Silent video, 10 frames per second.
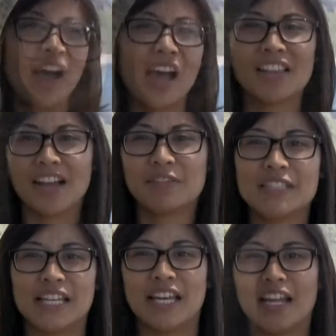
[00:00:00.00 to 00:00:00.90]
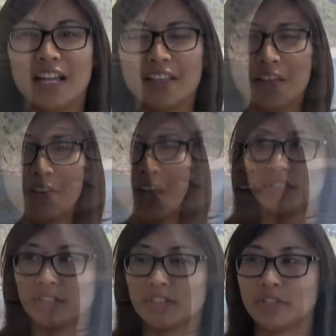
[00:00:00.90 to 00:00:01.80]
I loved it. I love how
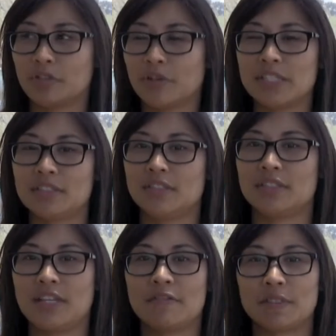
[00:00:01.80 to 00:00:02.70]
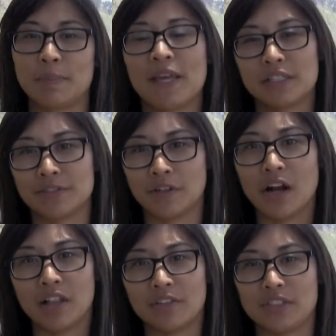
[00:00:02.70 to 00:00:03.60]
she just creates a safe space for
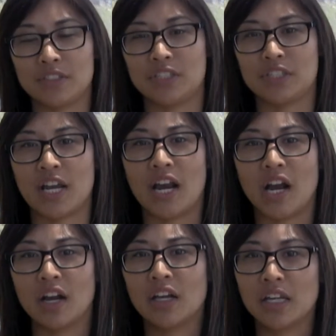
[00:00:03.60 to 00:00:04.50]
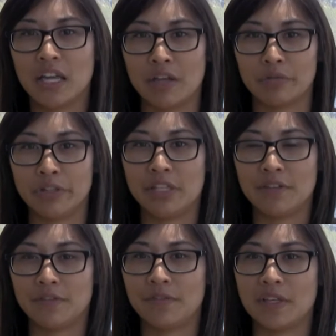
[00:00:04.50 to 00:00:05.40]
all of us to share and really
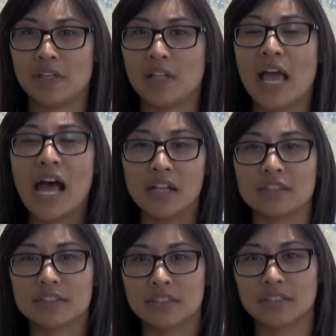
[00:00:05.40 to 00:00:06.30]
feel held.